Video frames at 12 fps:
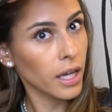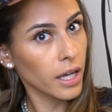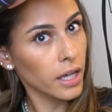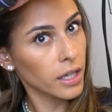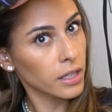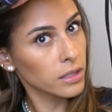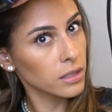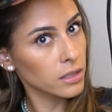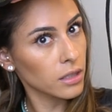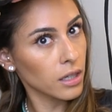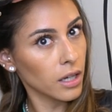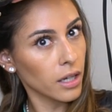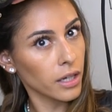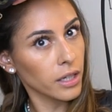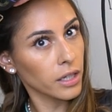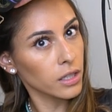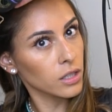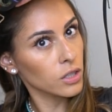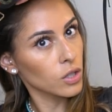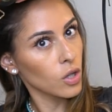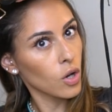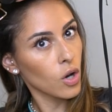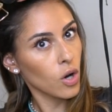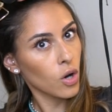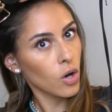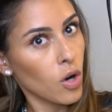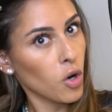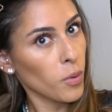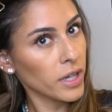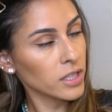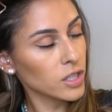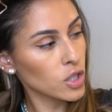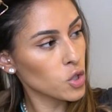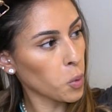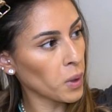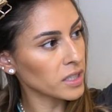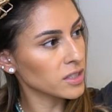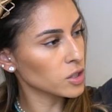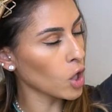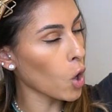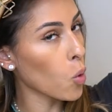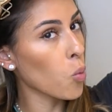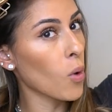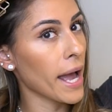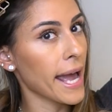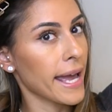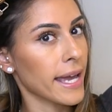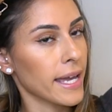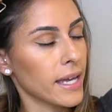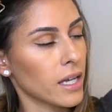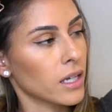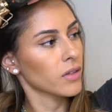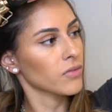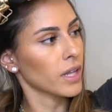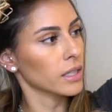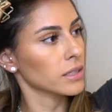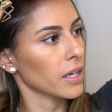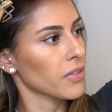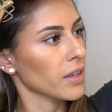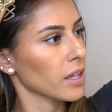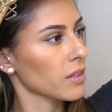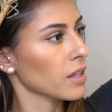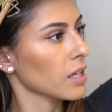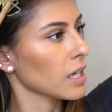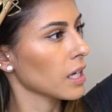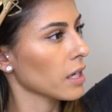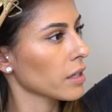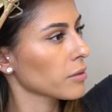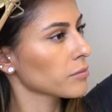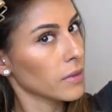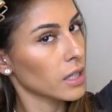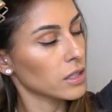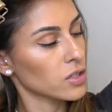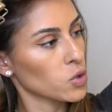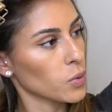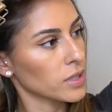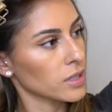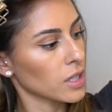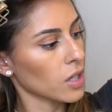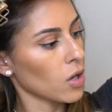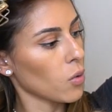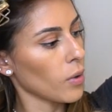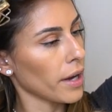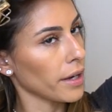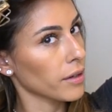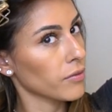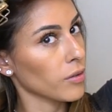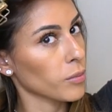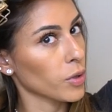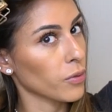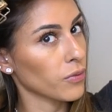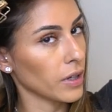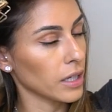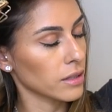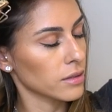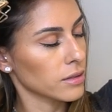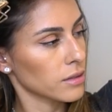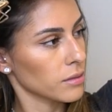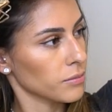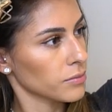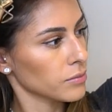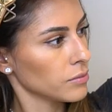and I always twist away. That's, I think, the key, is twisting away from your face.